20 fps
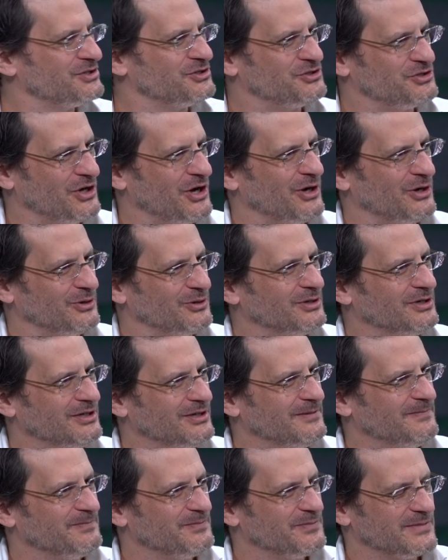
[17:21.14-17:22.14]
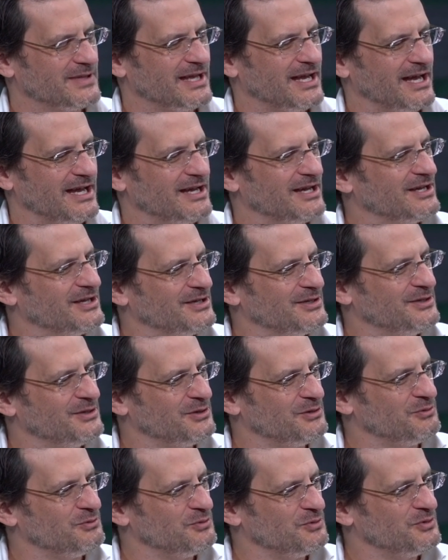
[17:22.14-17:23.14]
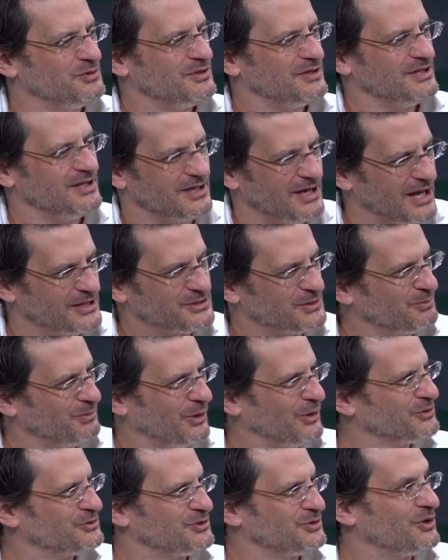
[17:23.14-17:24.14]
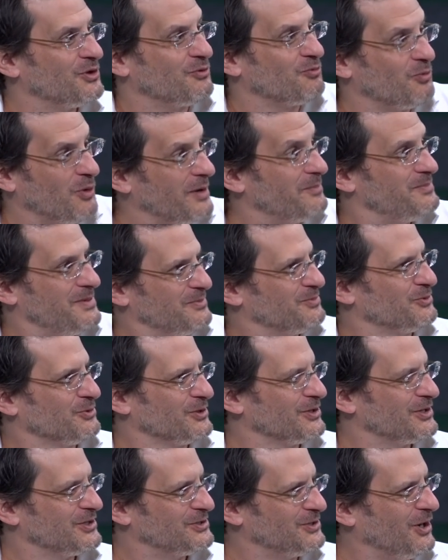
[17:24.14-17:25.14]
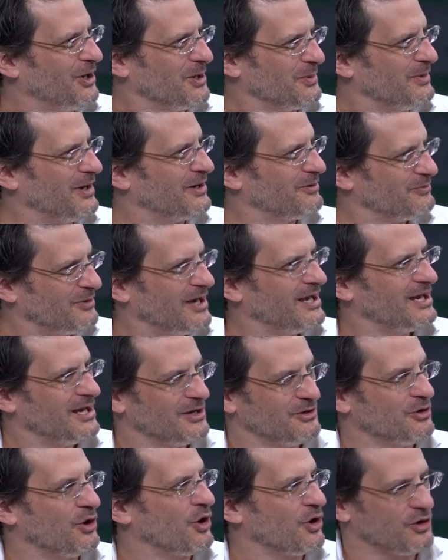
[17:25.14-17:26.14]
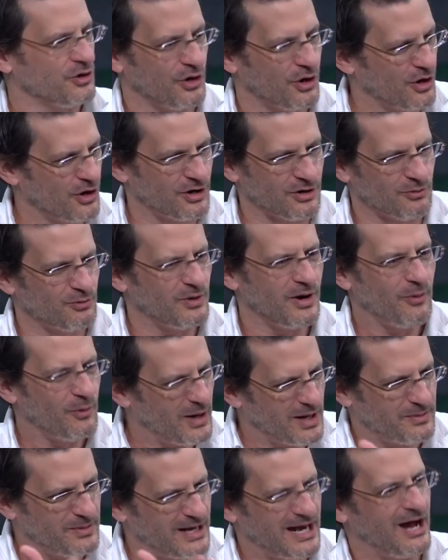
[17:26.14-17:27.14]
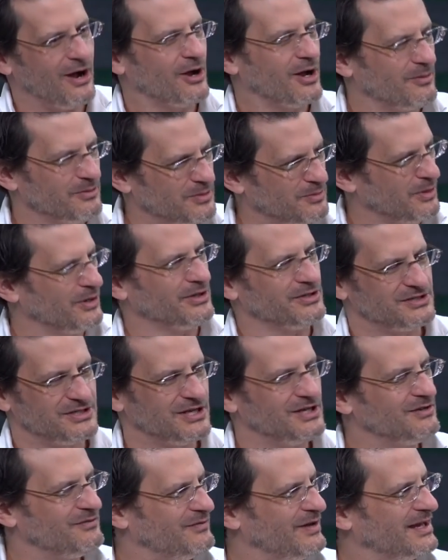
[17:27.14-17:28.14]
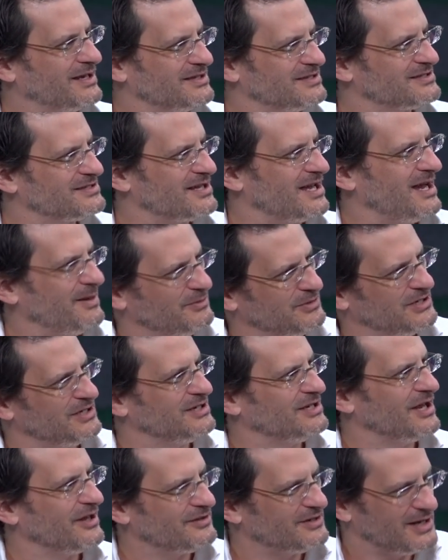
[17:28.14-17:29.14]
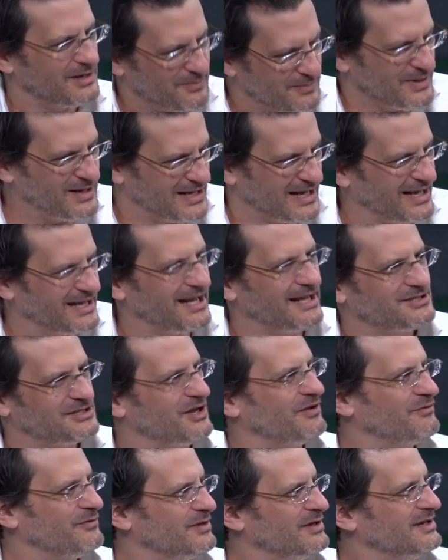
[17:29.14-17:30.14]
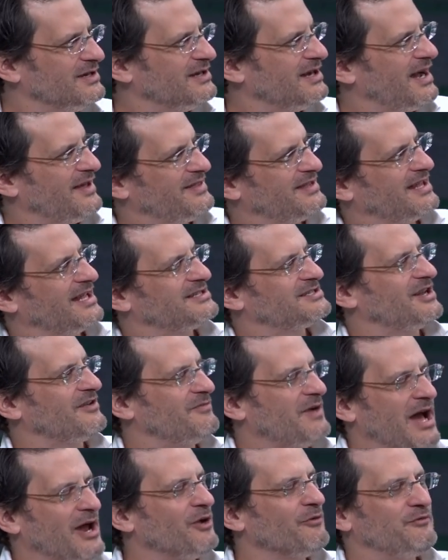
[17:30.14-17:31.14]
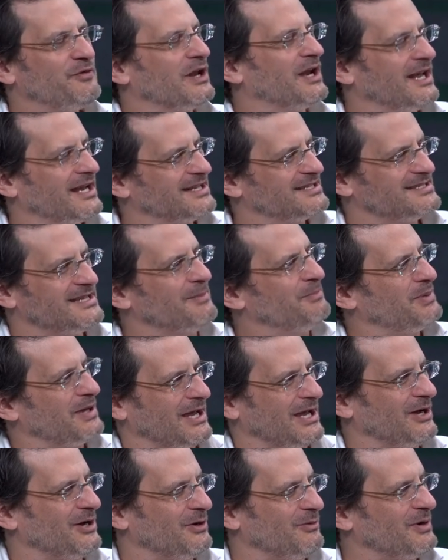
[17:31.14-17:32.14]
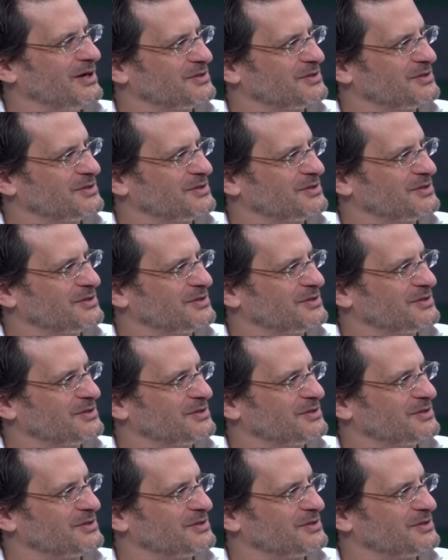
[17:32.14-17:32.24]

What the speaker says: show. The nuts and bolts are what people are going to talk about, right? Or well, wait a minute, how come the bullets didn't affect this time and didn't? That stuff. I think that stuff. I don't feel like it's nitpicking on Westworld.